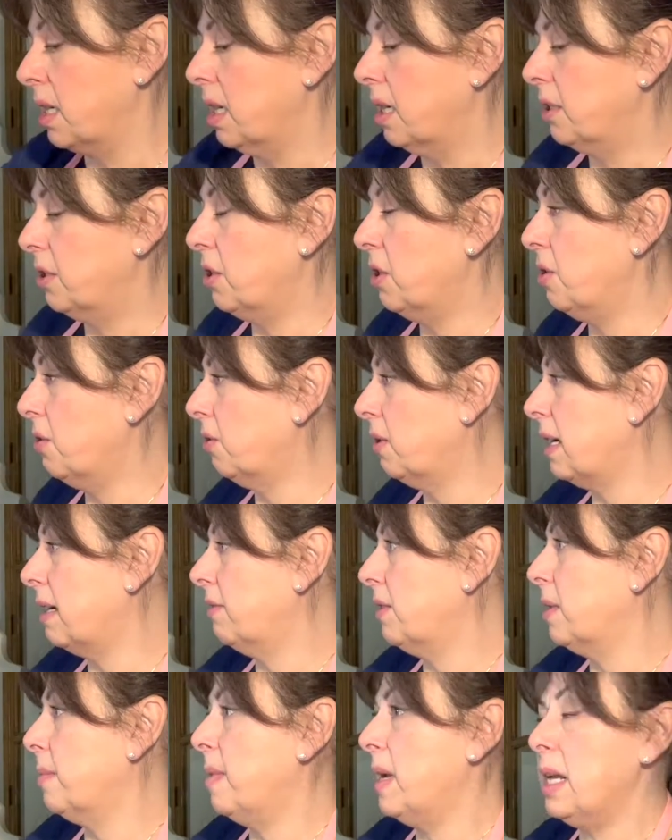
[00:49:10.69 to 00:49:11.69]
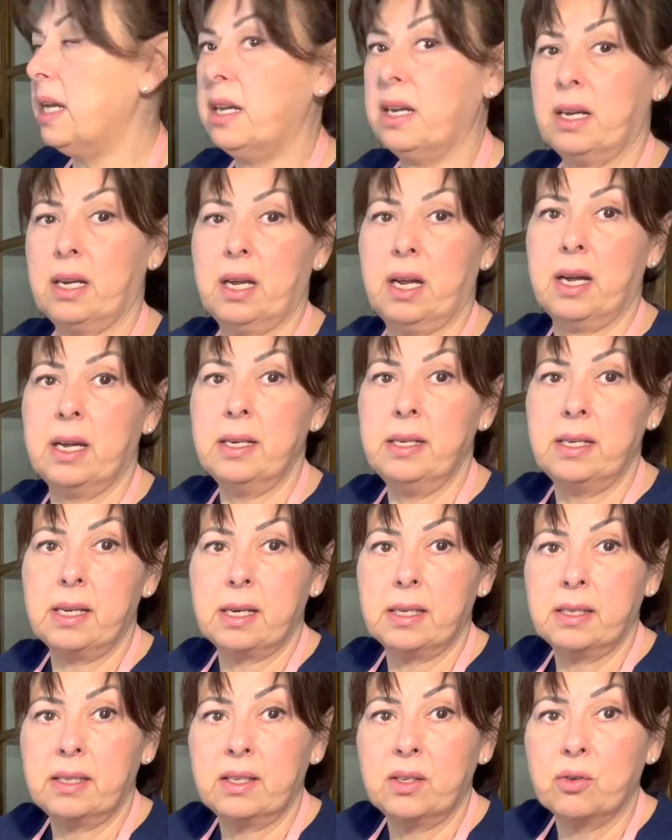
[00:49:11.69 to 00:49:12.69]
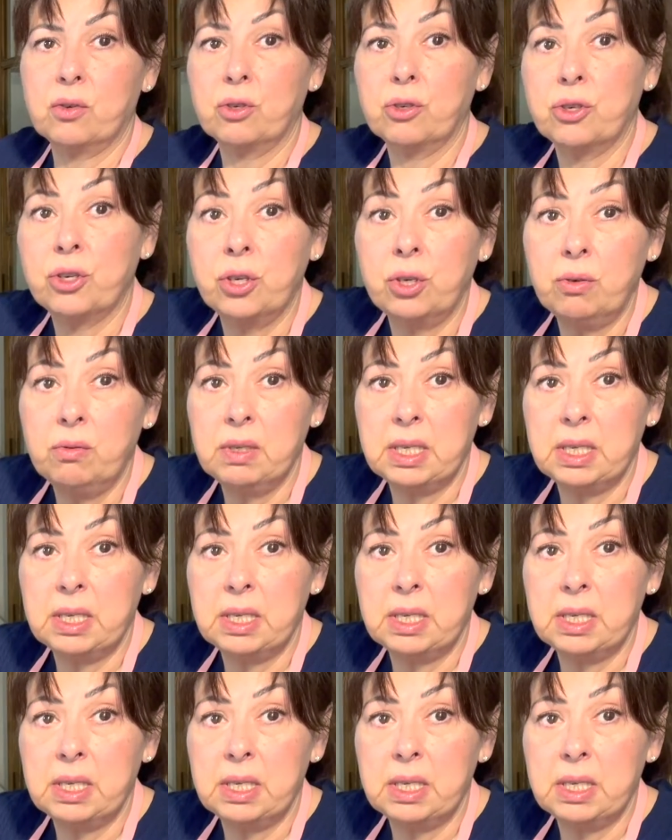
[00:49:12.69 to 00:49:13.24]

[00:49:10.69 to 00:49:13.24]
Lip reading: So you don't have to make a dozen or 2